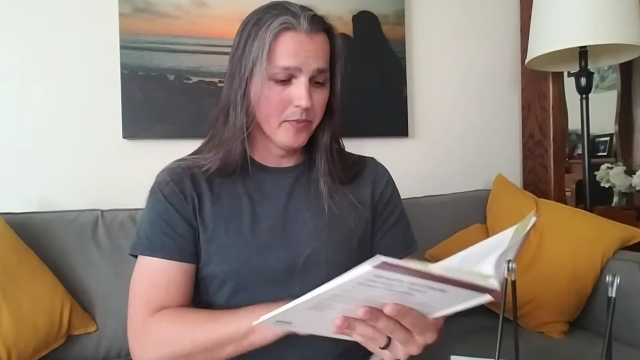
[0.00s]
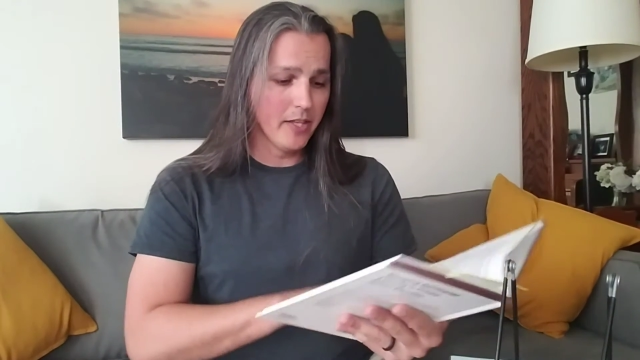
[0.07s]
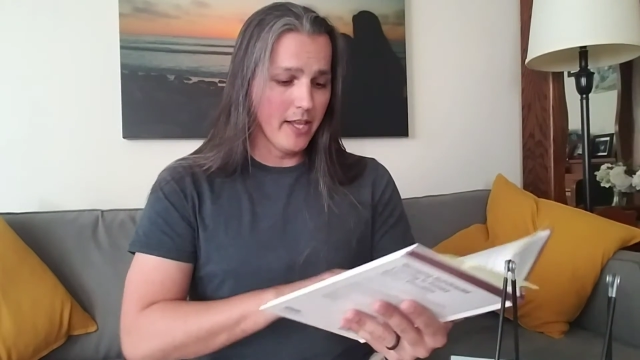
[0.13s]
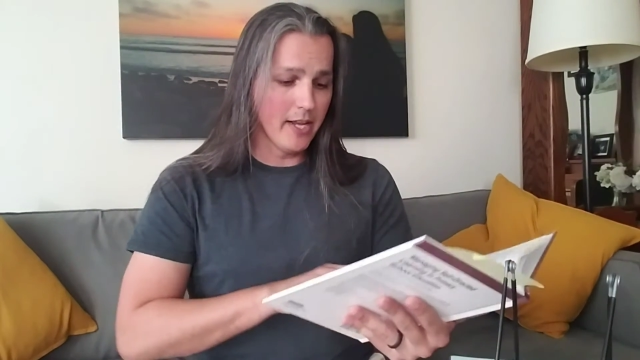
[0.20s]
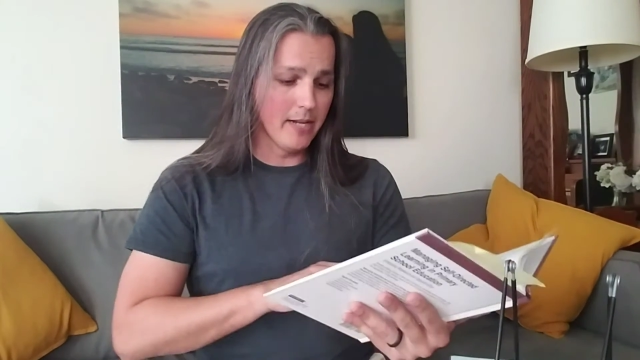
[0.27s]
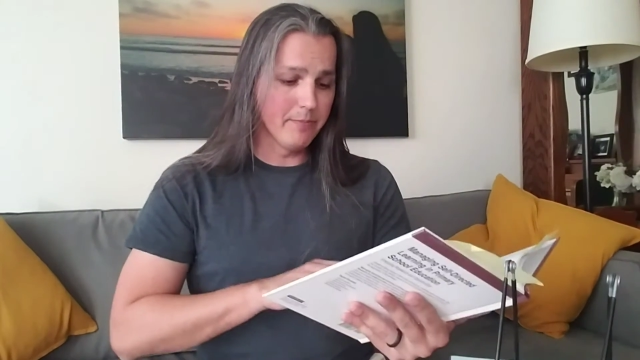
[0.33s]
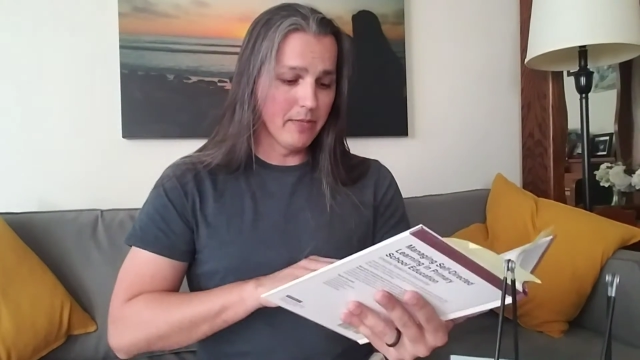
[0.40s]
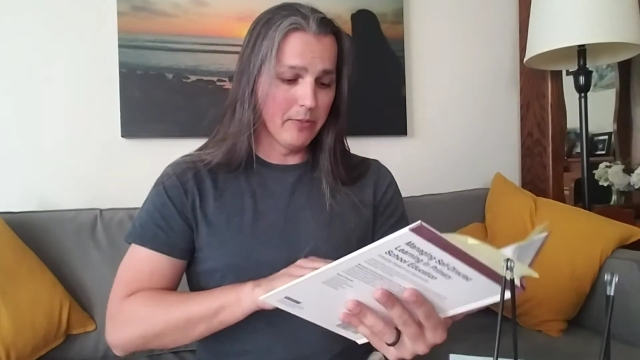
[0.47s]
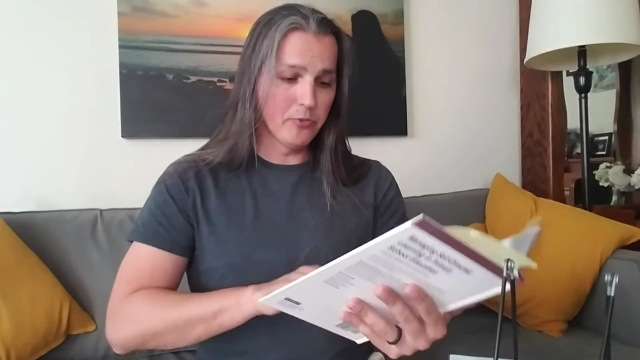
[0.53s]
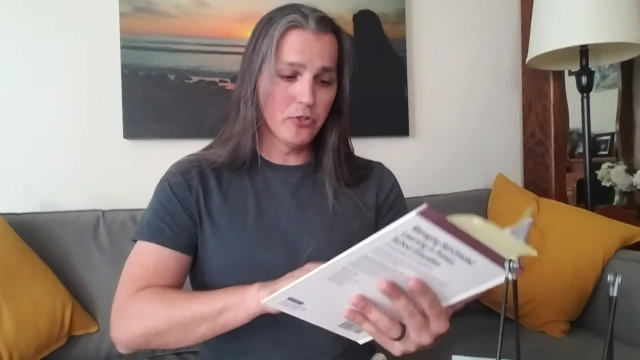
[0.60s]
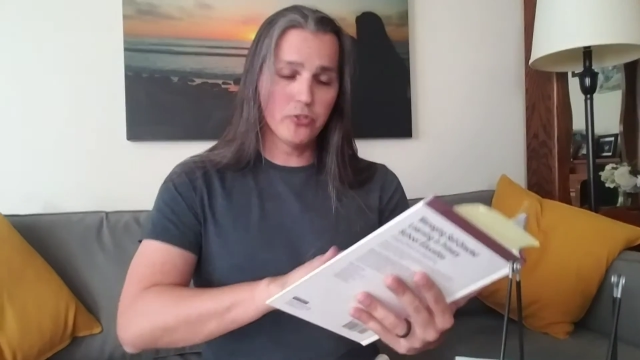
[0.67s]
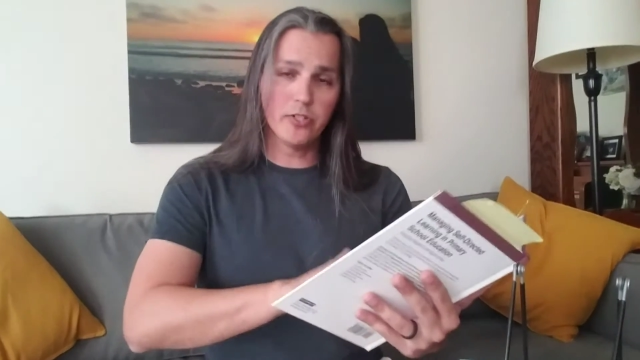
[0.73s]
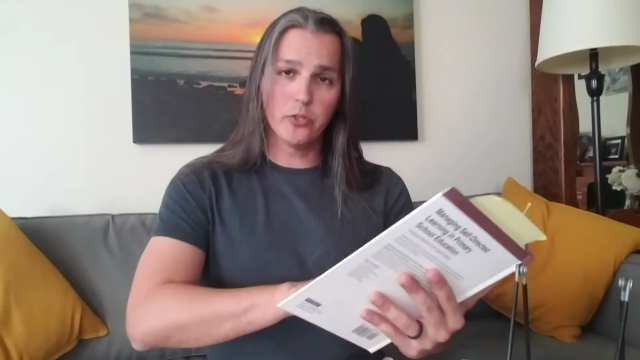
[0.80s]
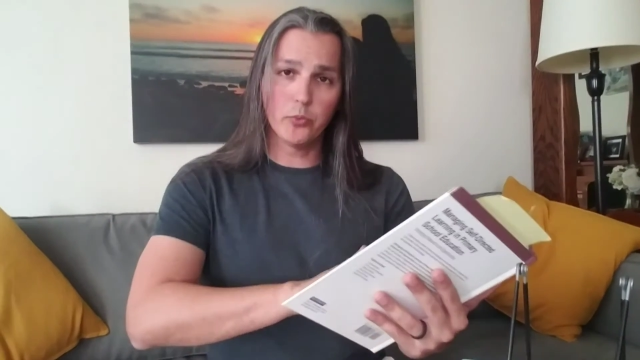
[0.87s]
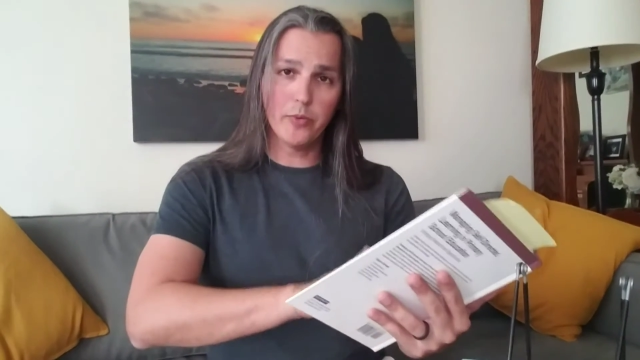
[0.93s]
and I'm just
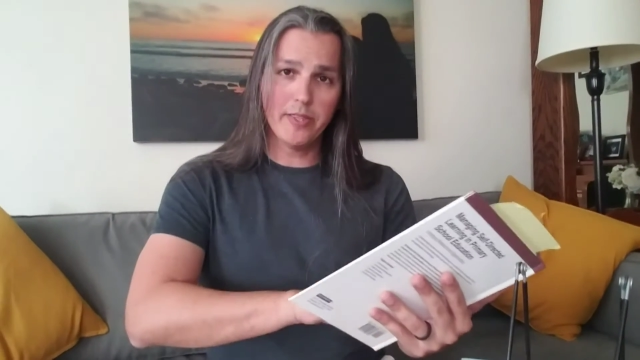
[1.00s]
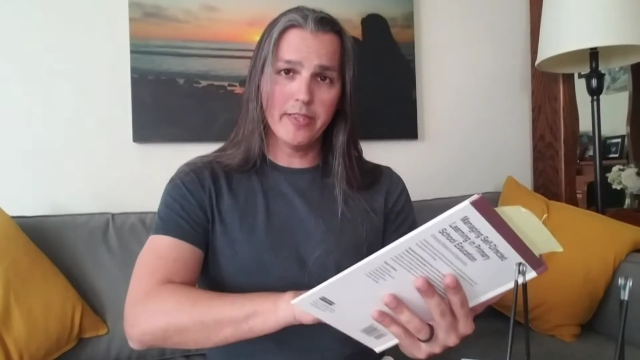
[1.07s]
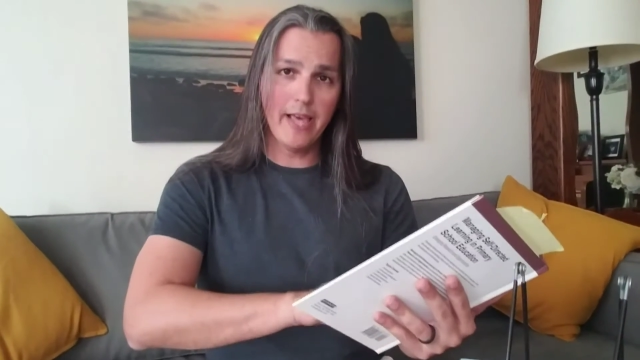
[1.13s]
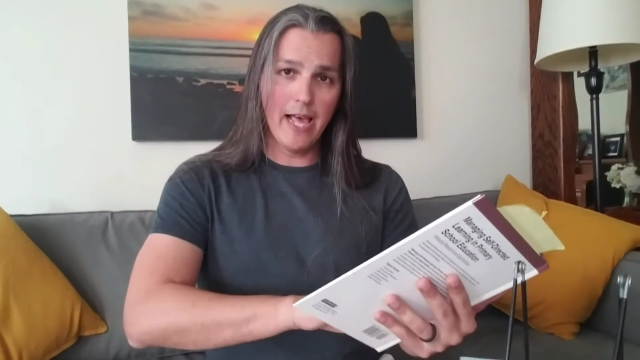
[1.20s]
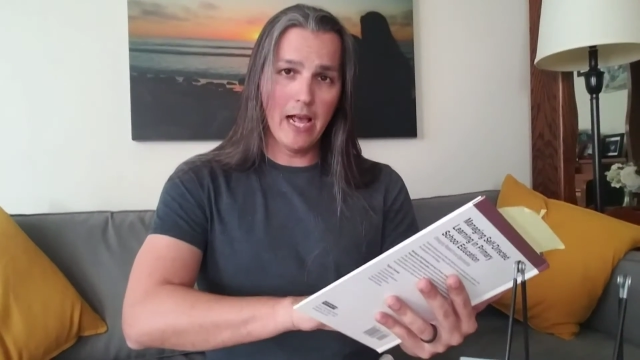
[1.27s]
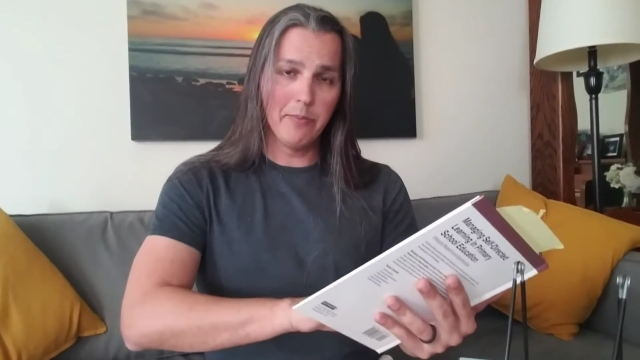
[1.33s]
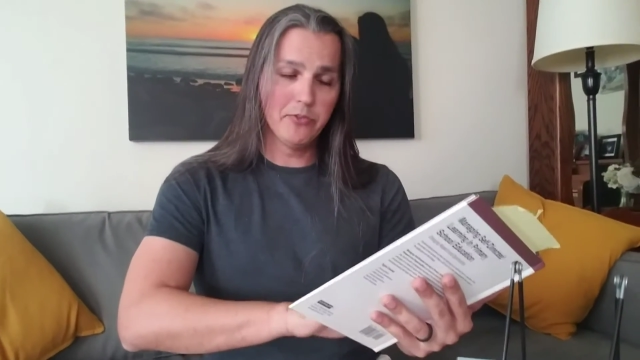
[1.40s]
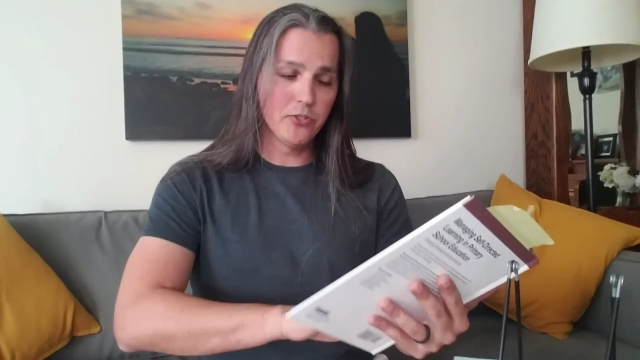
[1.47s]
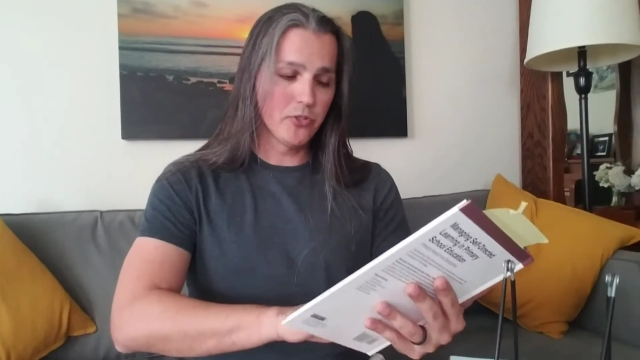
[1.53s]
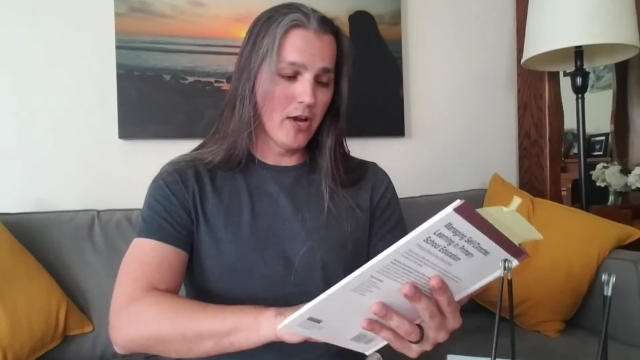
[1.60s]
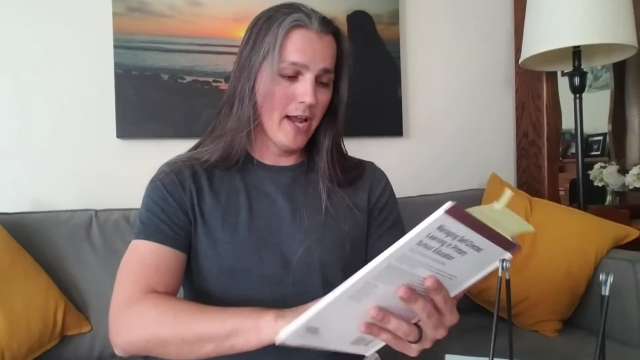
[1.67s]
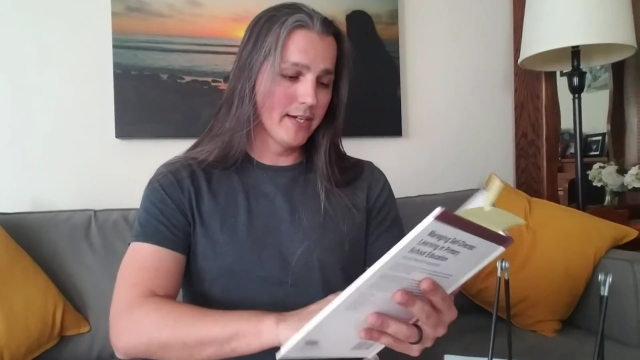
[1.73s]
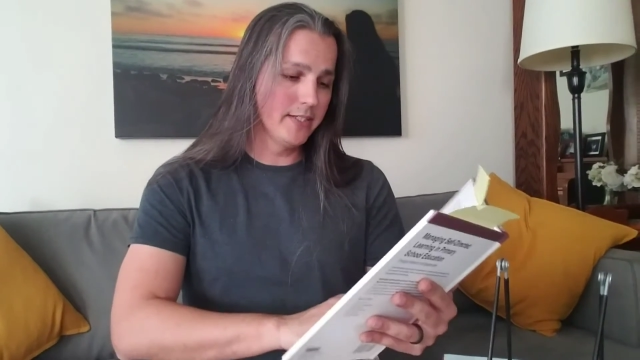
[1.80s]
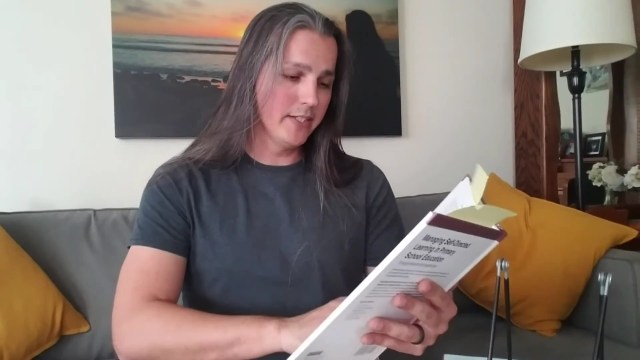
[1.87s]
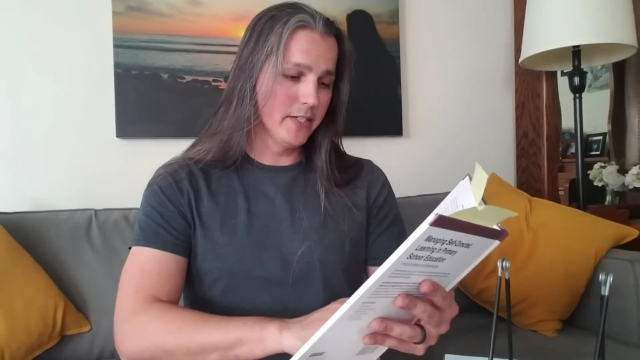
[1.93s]
going to read the
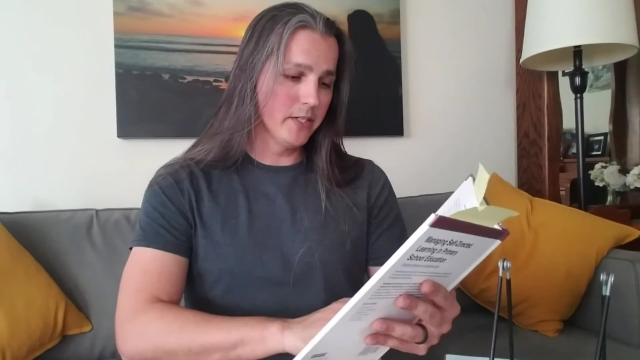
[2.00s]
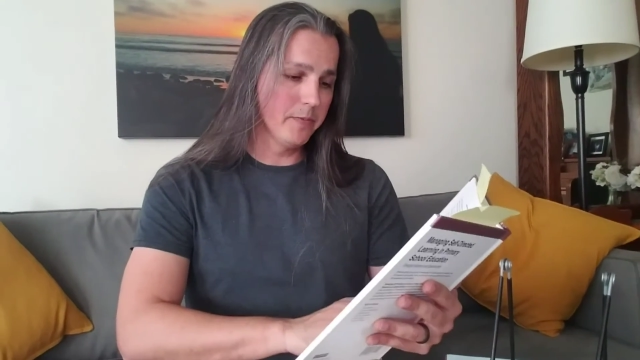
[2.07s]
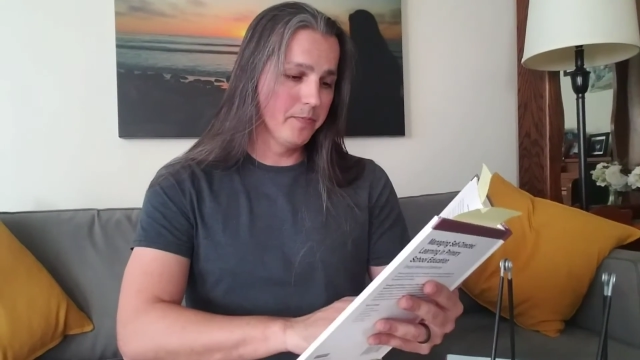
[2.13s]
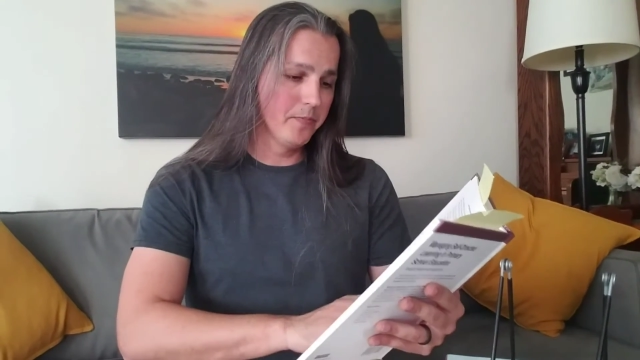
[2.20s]
abstract here.